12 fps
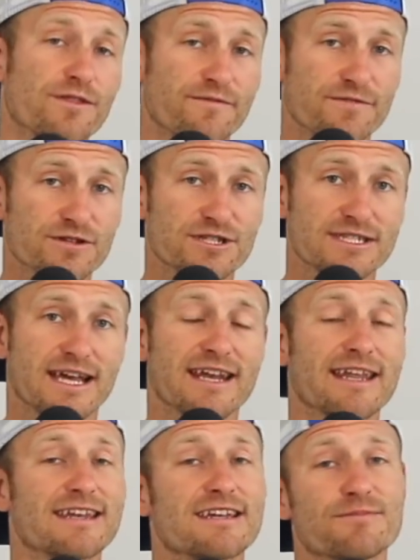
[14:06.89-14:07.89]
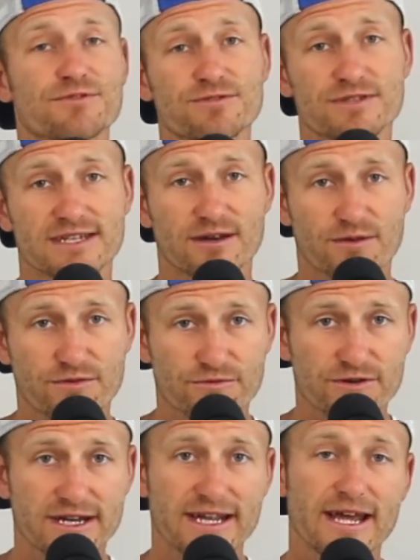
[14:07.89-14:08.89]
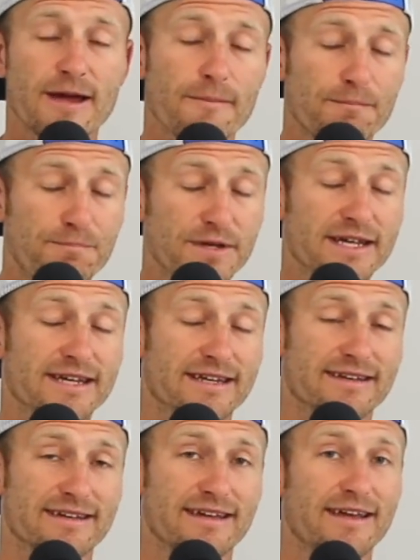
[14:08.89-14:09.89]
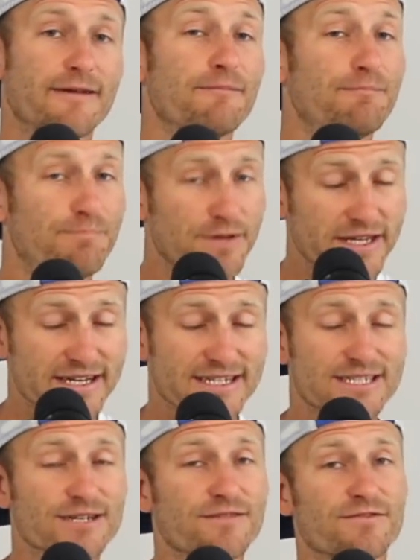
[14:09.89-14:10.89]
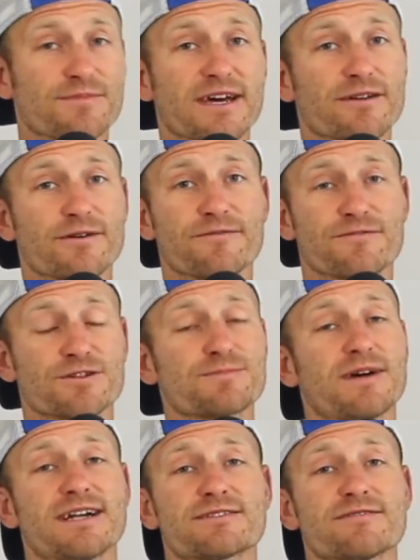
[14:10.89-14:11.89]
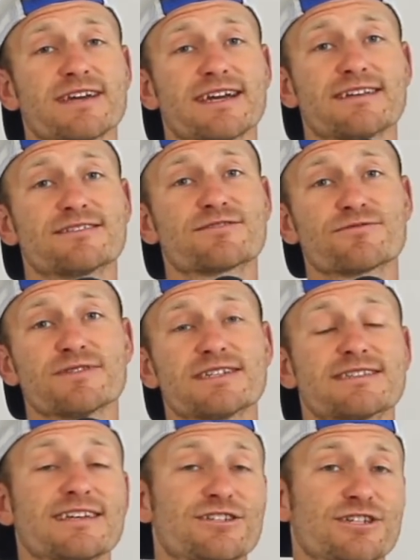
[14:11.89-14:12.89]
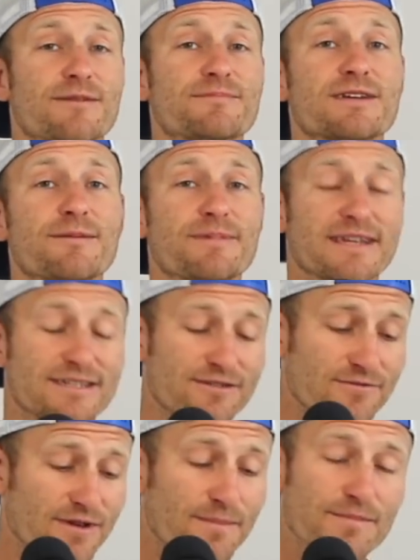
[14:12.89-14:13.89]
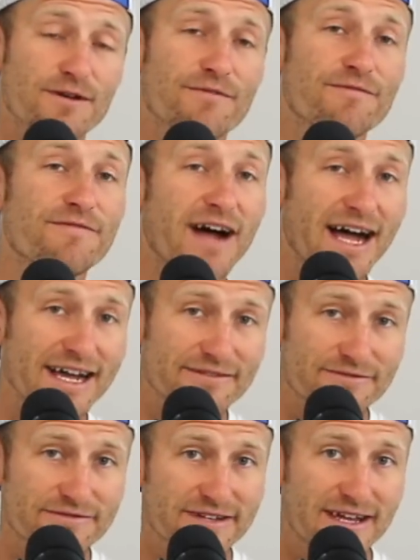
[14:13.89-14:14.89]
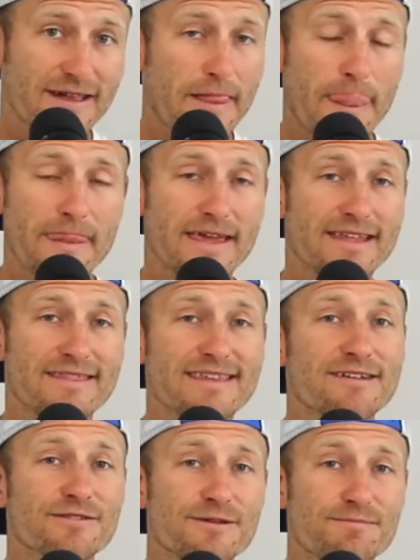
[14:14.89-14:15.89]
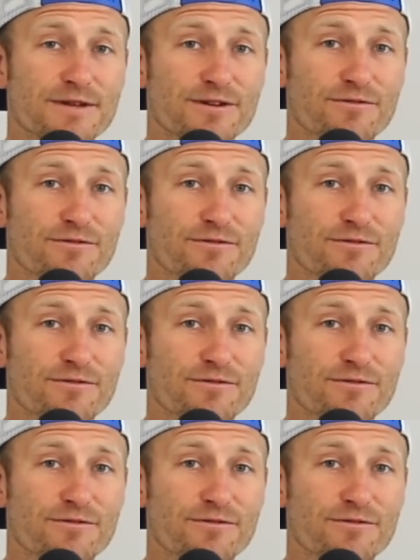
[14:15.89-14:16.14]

the first set, ended up losing in 3. Big silver medal for Sponcil and Terese. They jumped up into number 5 in the Olympic